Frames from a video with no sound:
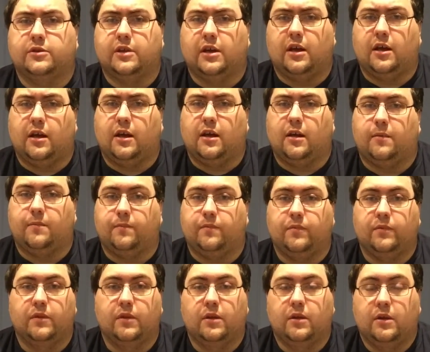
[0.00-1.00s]

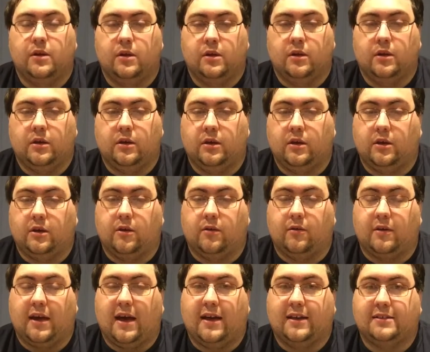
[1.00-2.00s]

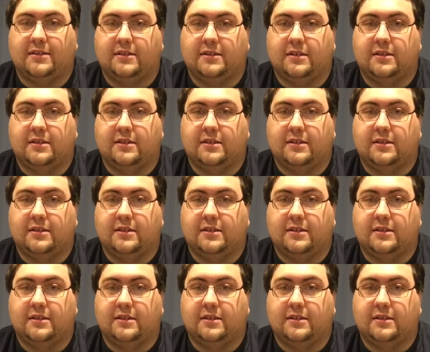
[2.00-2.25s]
guys,